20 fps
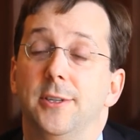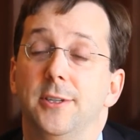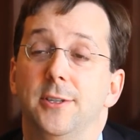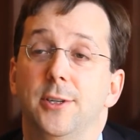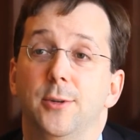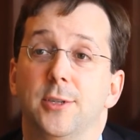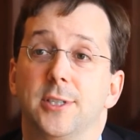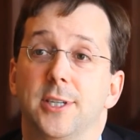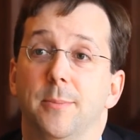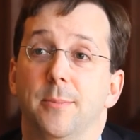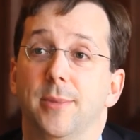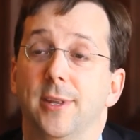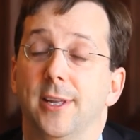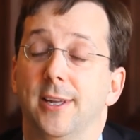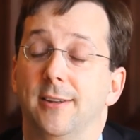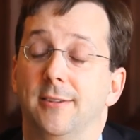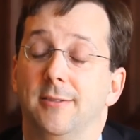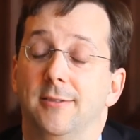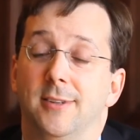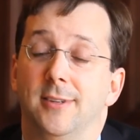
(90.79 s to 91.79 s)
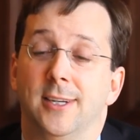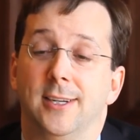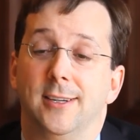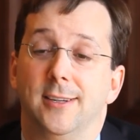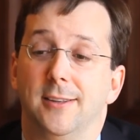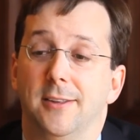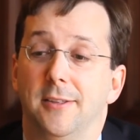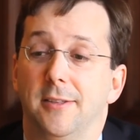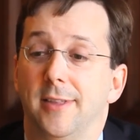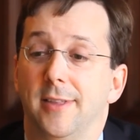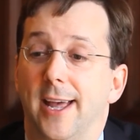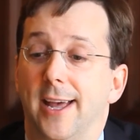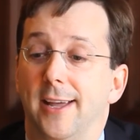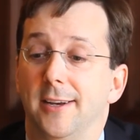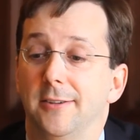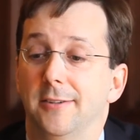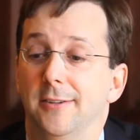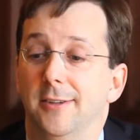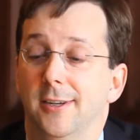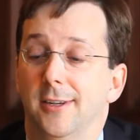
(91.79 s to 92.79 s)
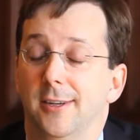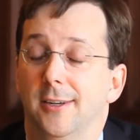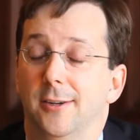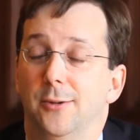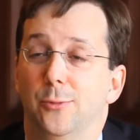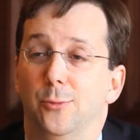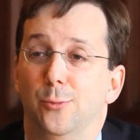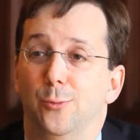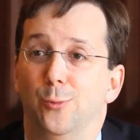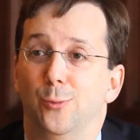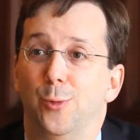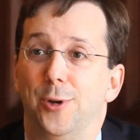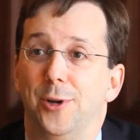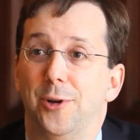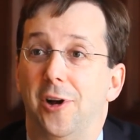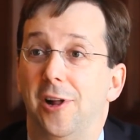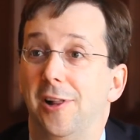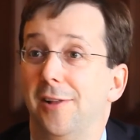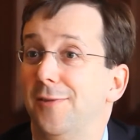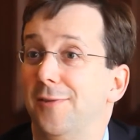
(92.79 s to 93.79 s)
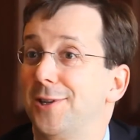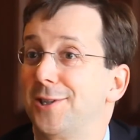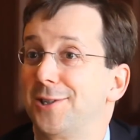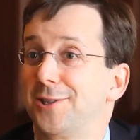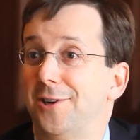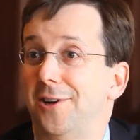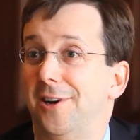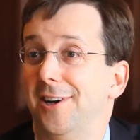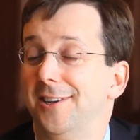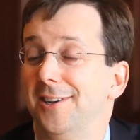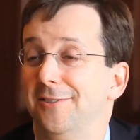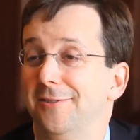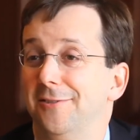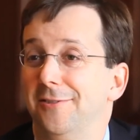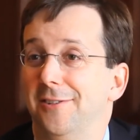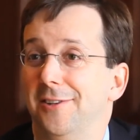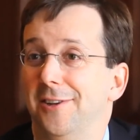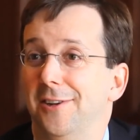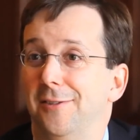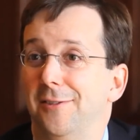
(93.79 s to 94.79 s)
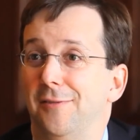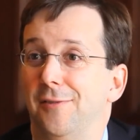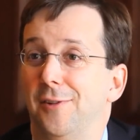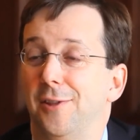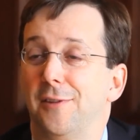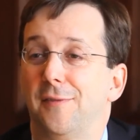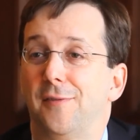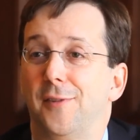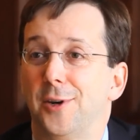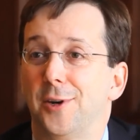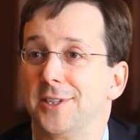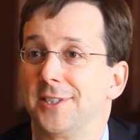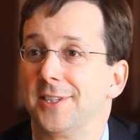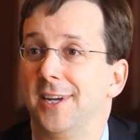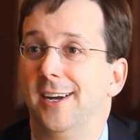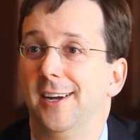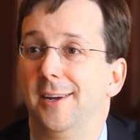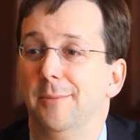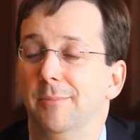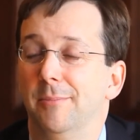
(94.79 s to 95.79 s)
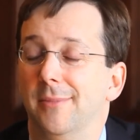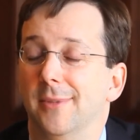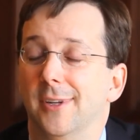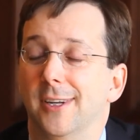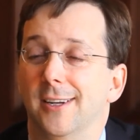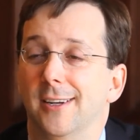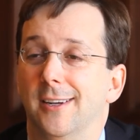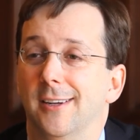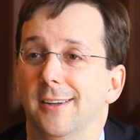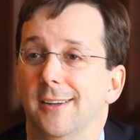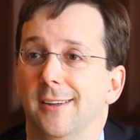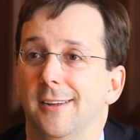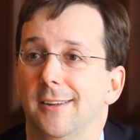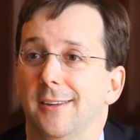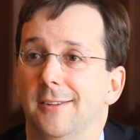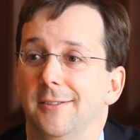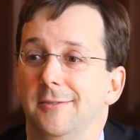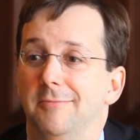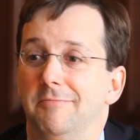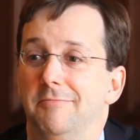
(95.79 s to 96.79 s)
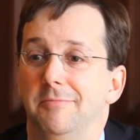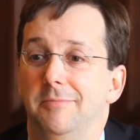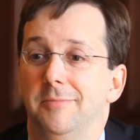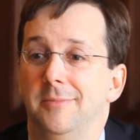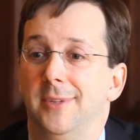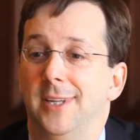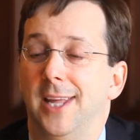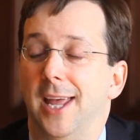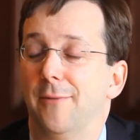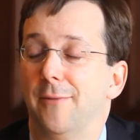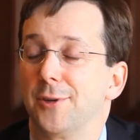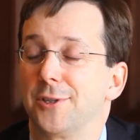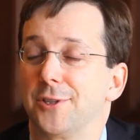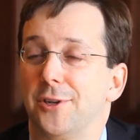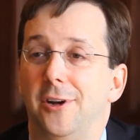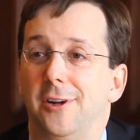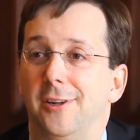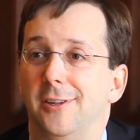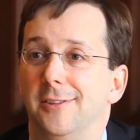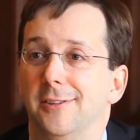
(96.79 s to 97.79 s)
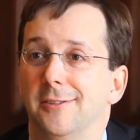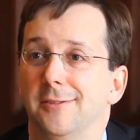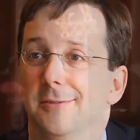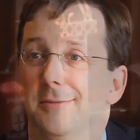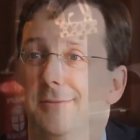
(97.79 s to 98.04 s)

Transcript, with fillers: do something uh, that, when all of us saw it uh, for the first time, uh, gave us all